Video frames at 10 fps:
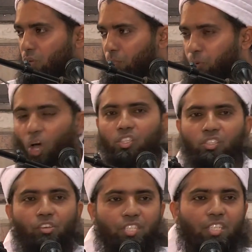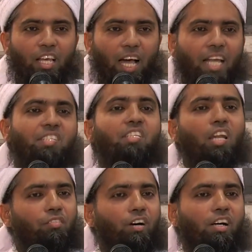bronze and
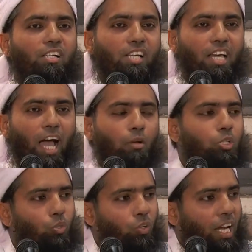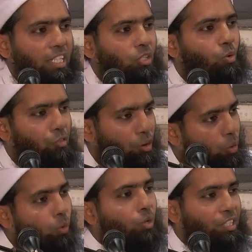silver, and we don't like to go for
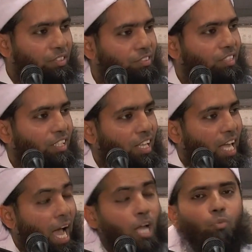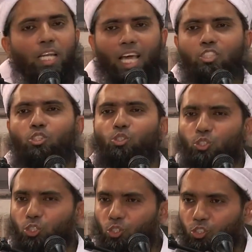gold. And we like to
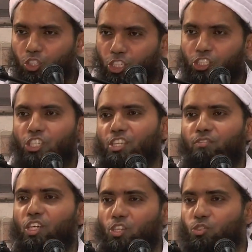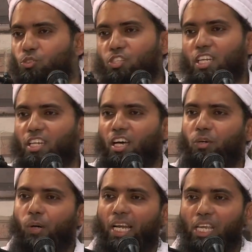use those traditions of the Rasul sallallahu
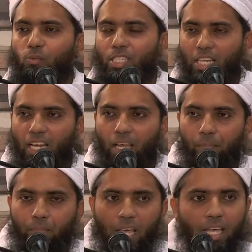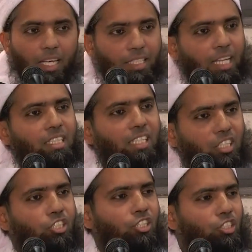alayhi wa sallam that
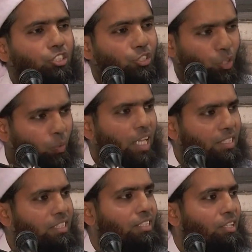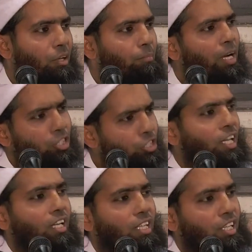teaches us, you know what?
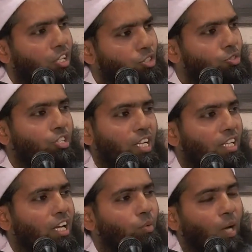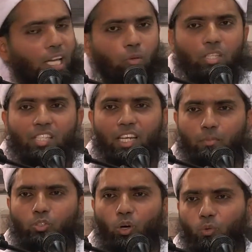MashaAllah, the Rasul sallallahu alayhi wa
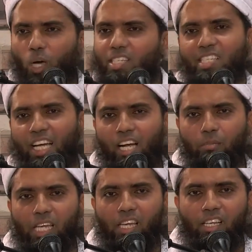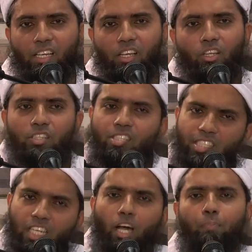sallam told one sahabi,
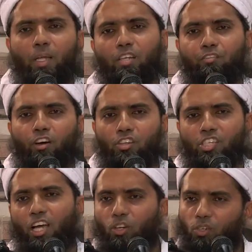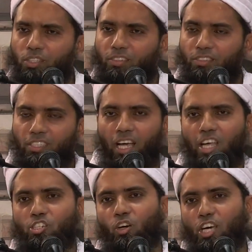stick up on the farz alone.
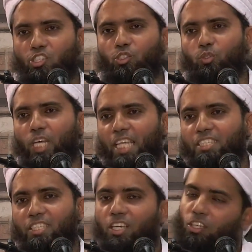As long as you do that,